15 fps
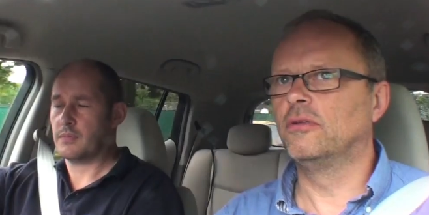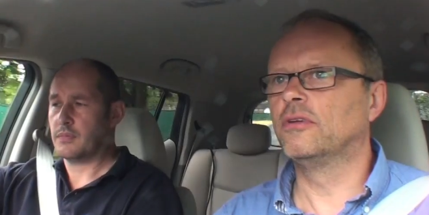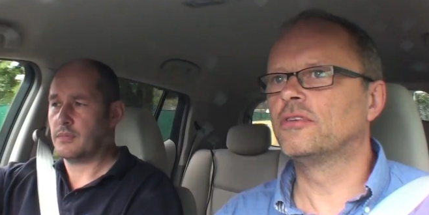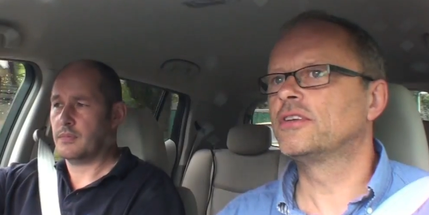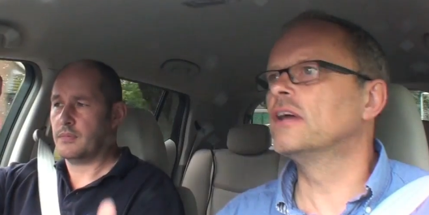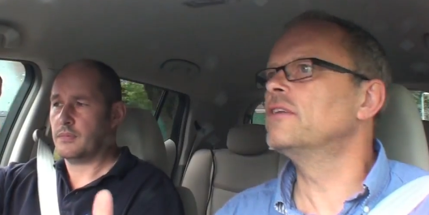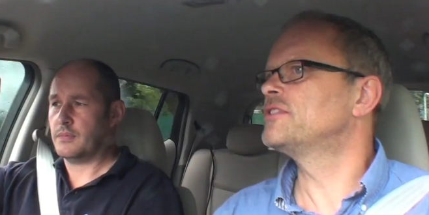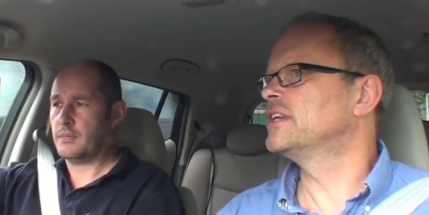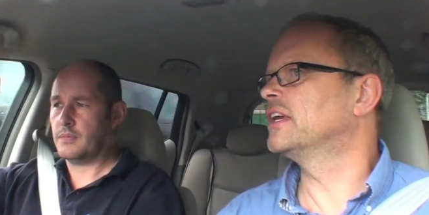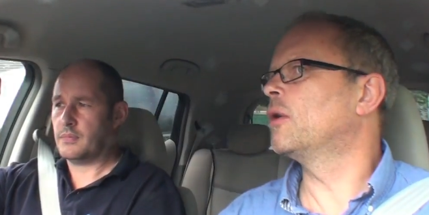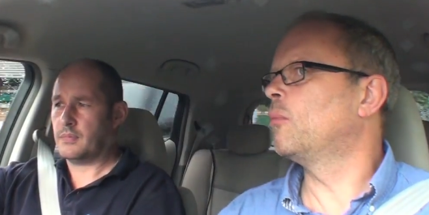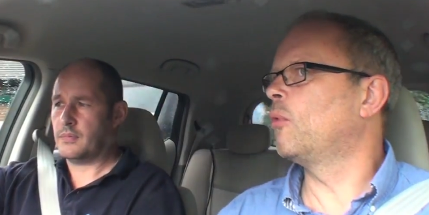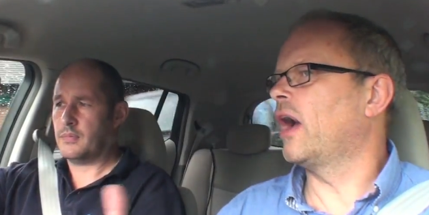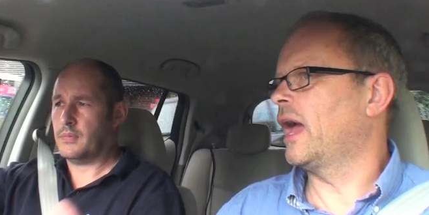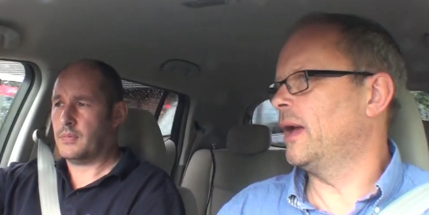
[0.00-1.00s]
Speaker 1: The servicing
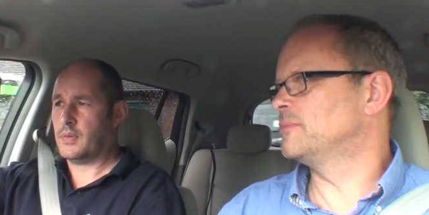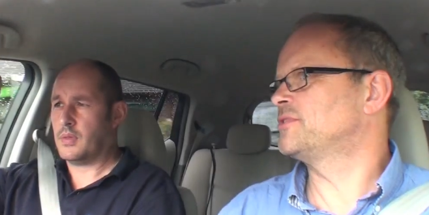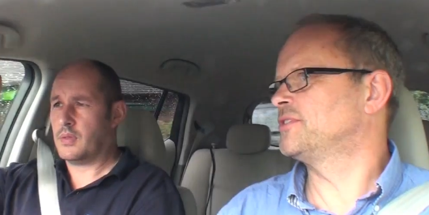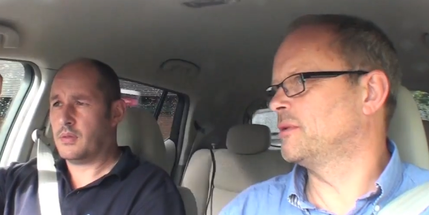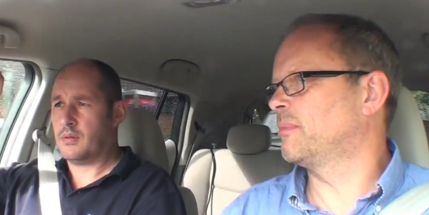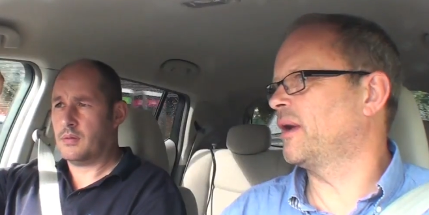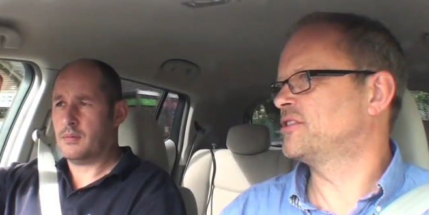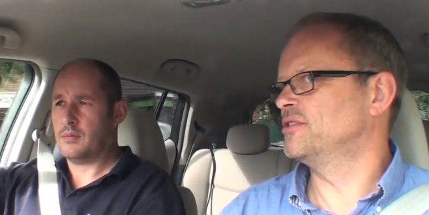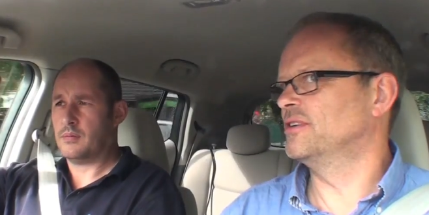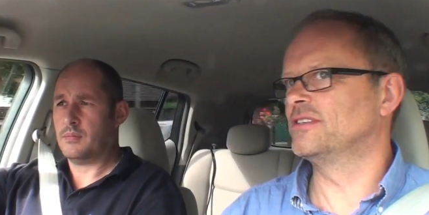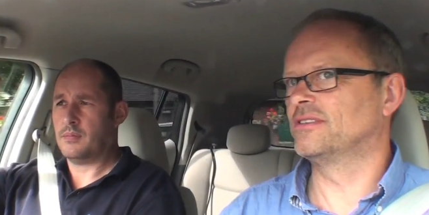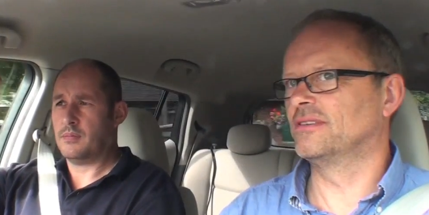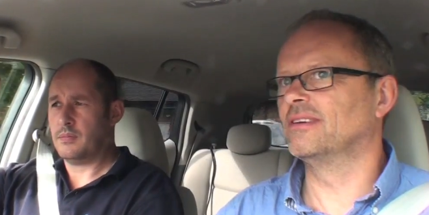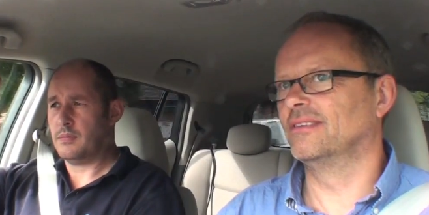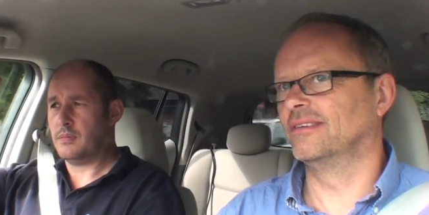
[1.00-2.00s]
and what happens to the
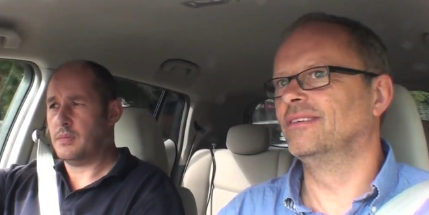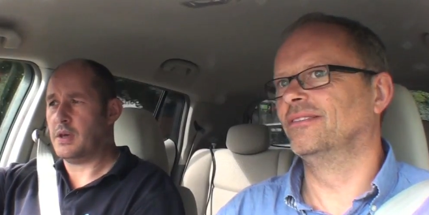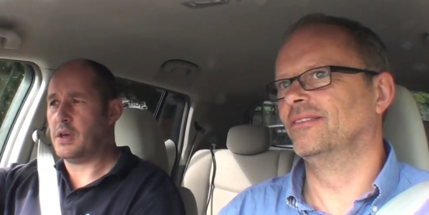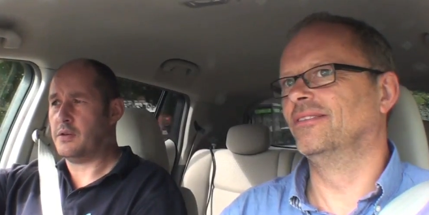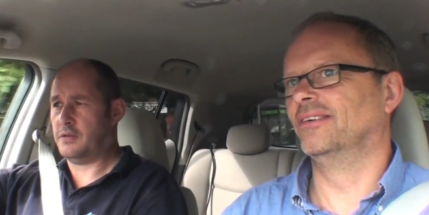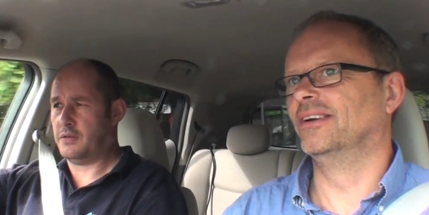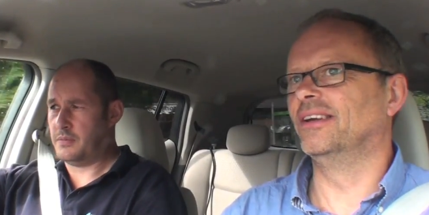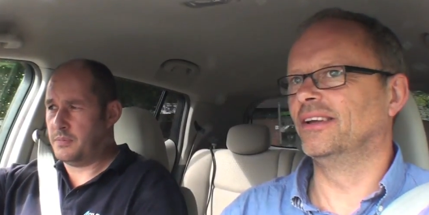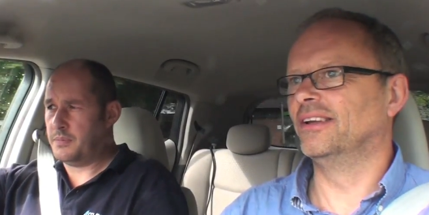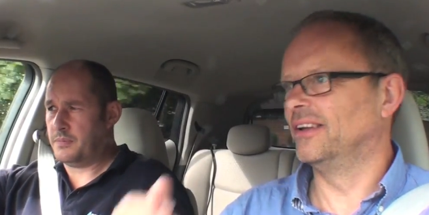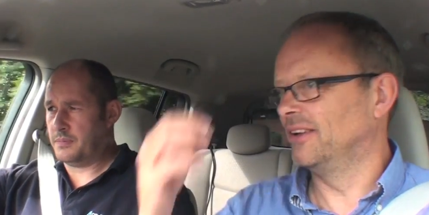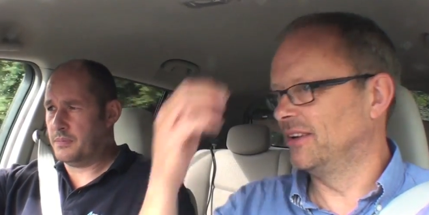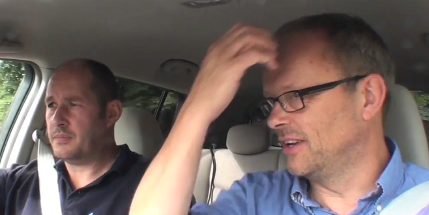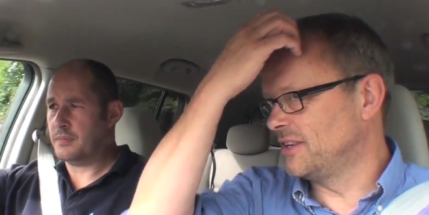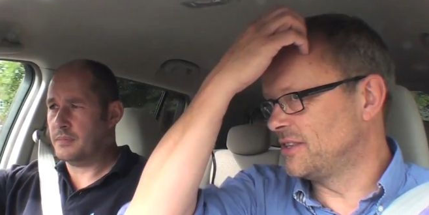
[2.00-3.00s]
batteries
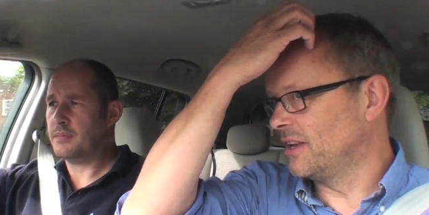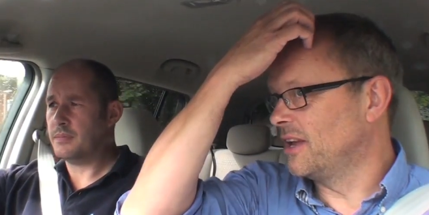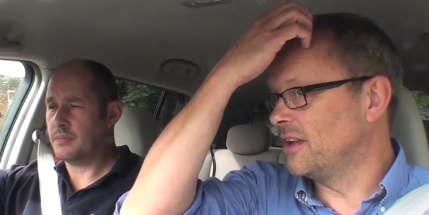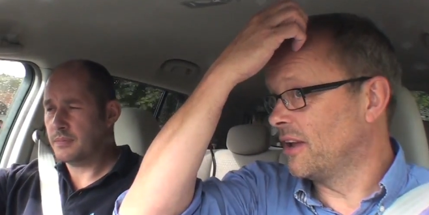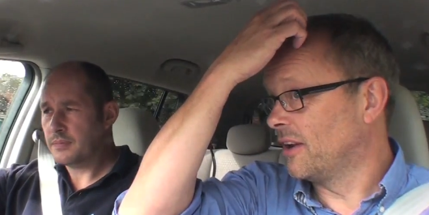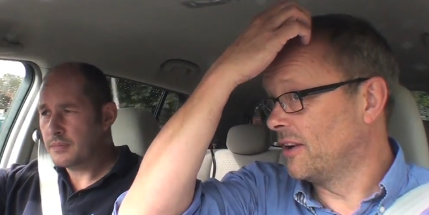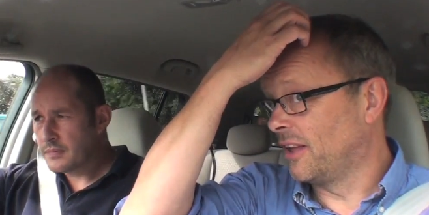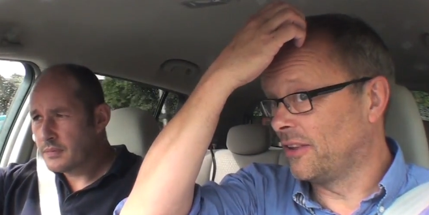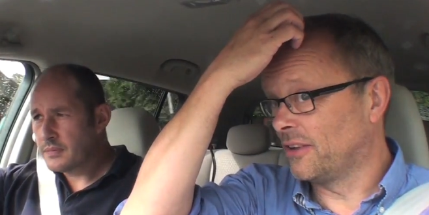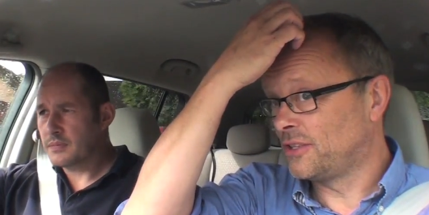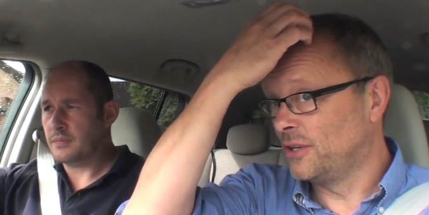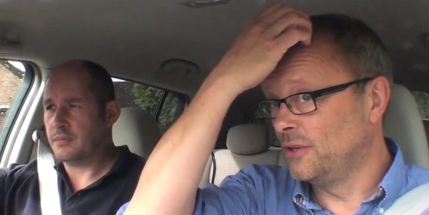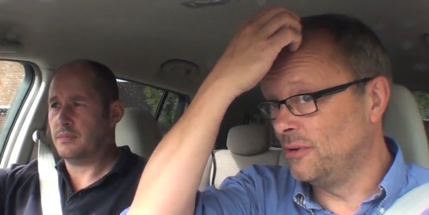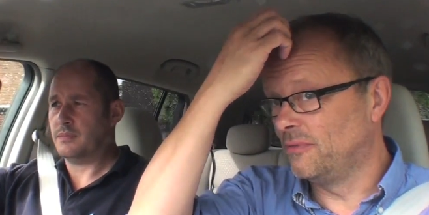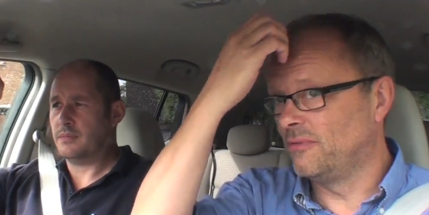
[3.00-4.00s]
is another
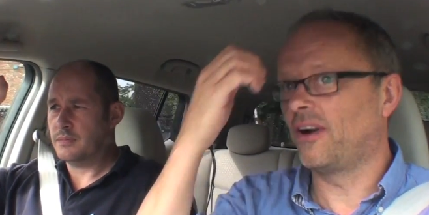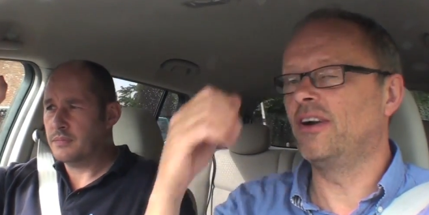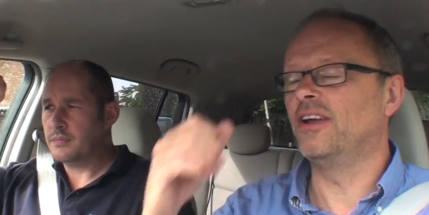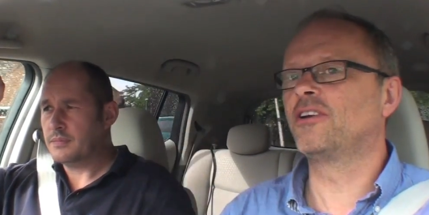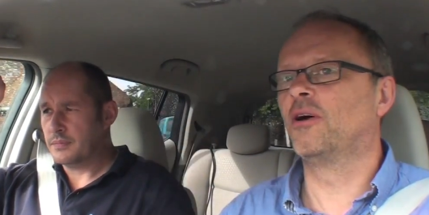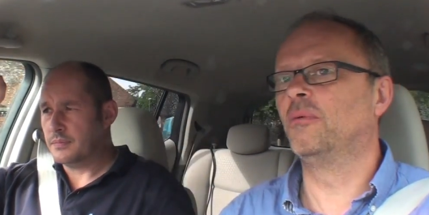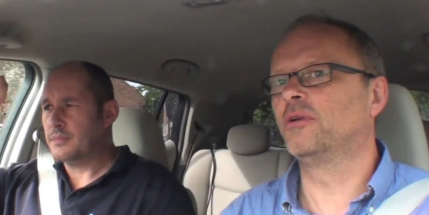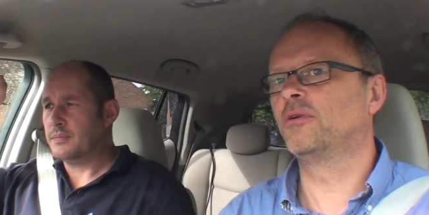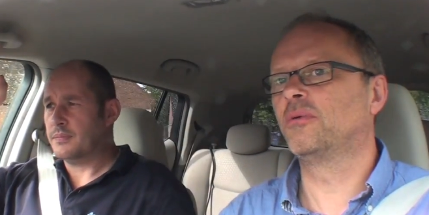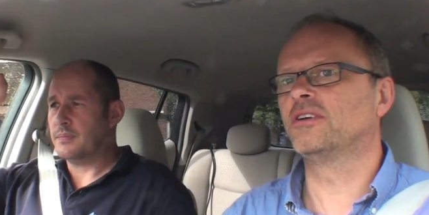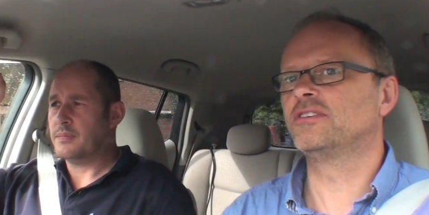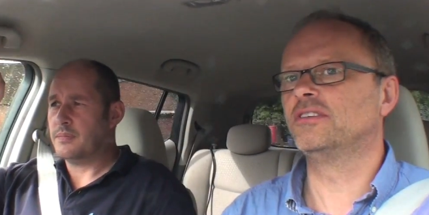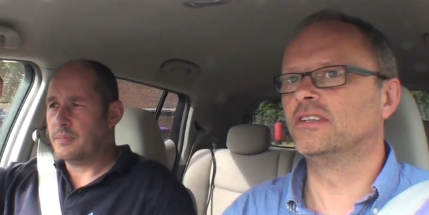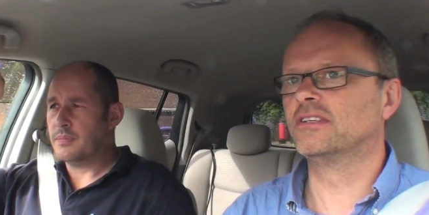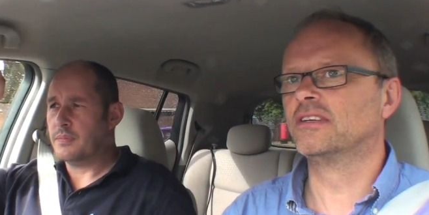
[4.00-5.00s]
two very common
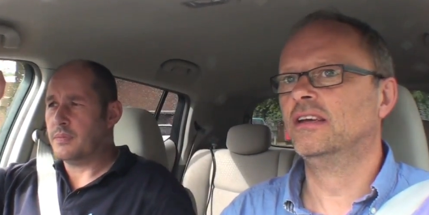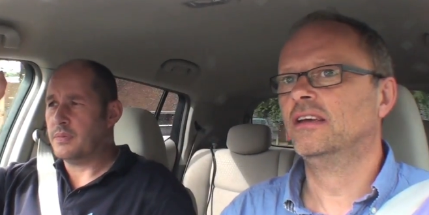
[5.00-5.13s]
questions.